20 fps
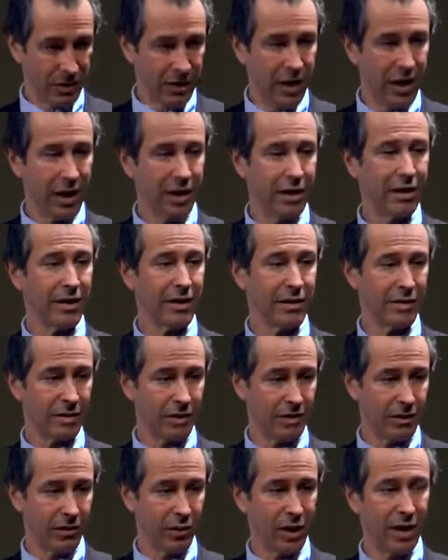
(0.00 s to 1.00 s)
You got it,
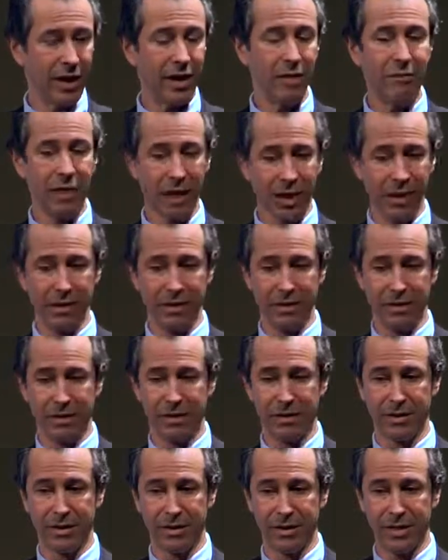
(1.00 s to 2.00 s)
twenty
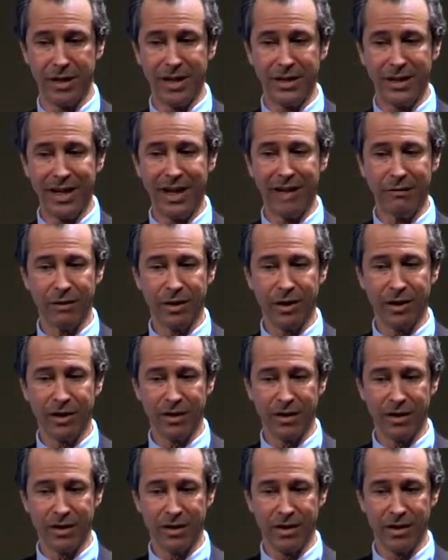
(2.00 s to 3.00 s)
pounds. That's
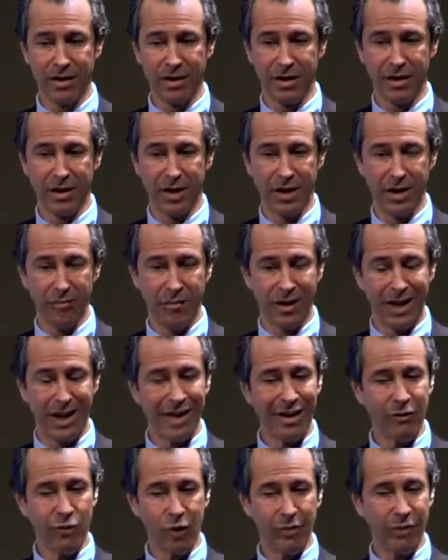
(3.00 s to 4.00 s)
average. But
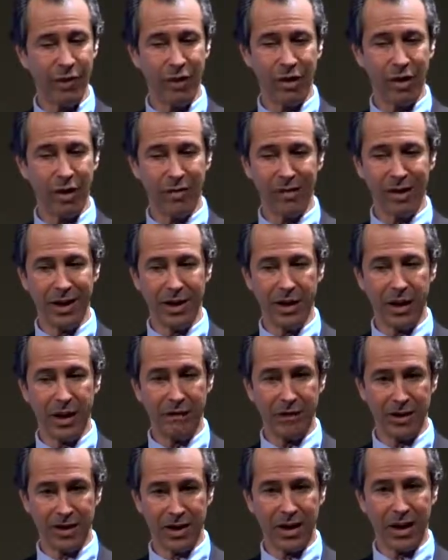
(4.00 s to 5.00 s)
I have women who come in the
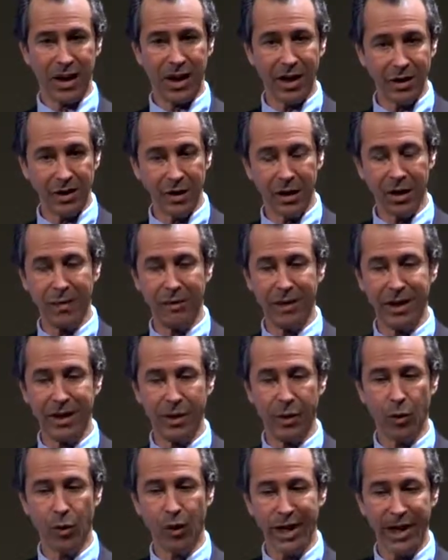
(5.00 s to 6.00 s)
office, and a lot of you coming
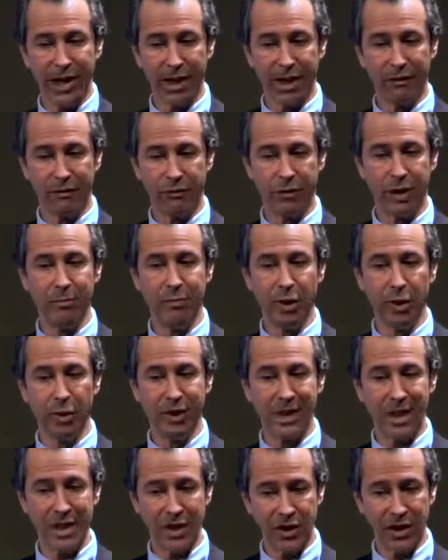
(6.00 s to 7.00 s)
here will get a free
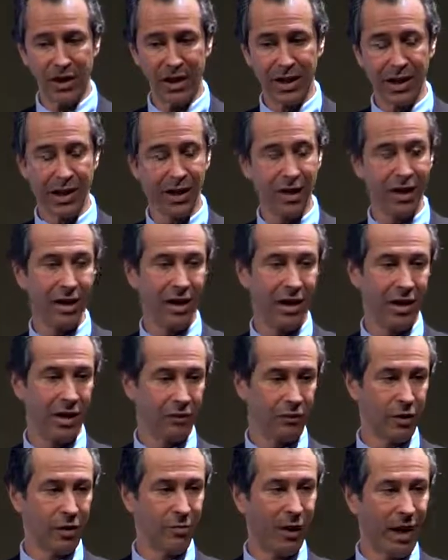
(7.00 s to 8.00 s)
bone density
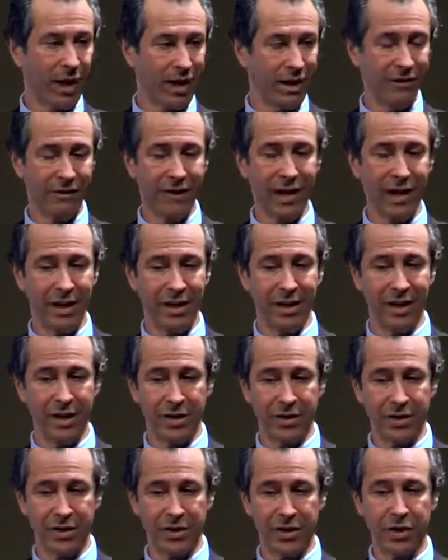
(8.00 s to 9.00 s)
and a free body fat
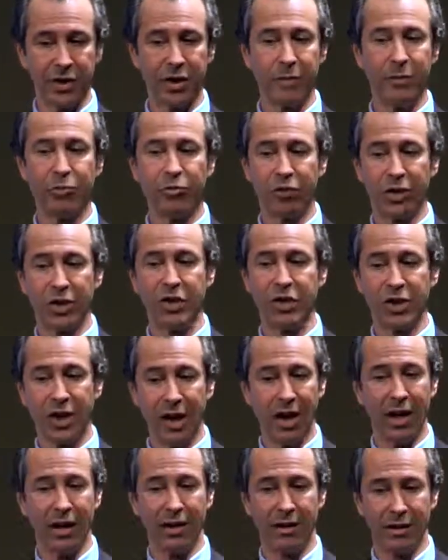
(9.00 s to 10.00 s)
analysis. You're going to be pretty
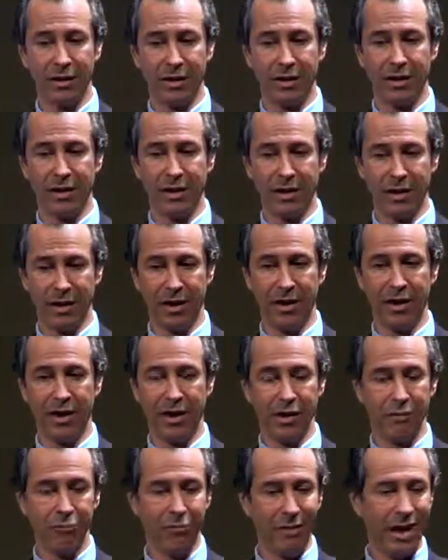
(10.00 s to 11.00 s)
shocked.
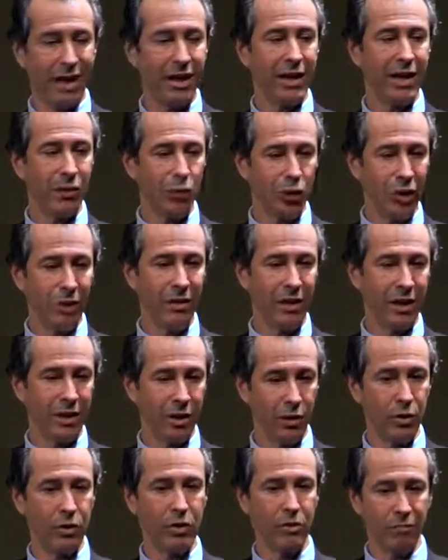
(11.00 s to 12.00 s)
Men and
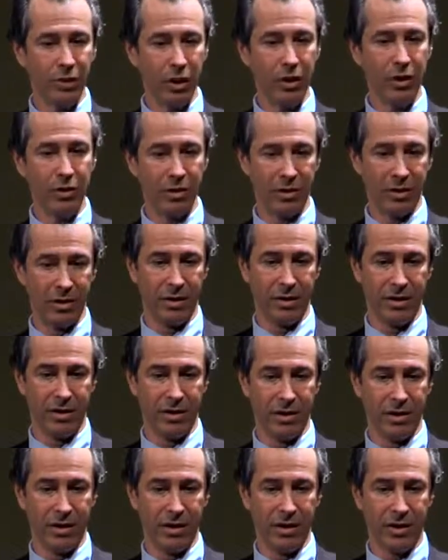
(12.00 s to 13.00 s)
women lose bone,
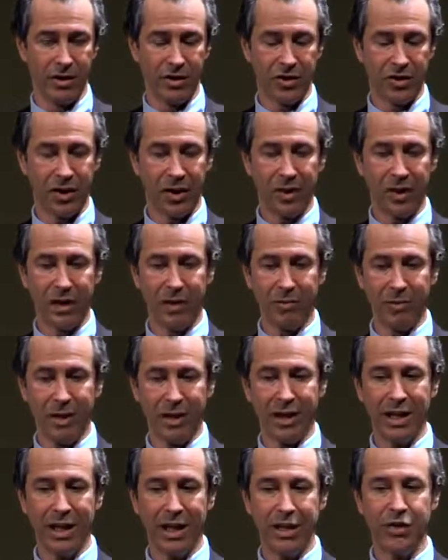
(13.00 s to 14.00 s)
starting at
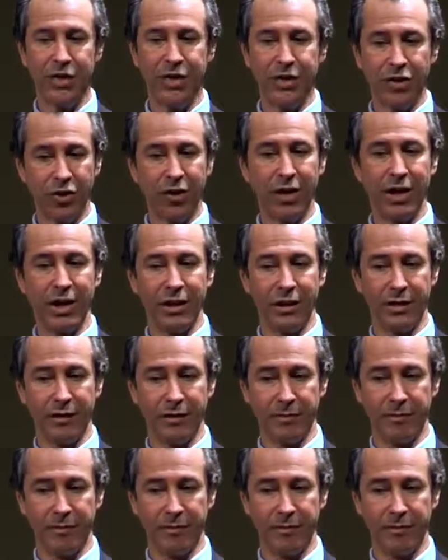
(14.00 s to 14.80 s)
about the age of thirty.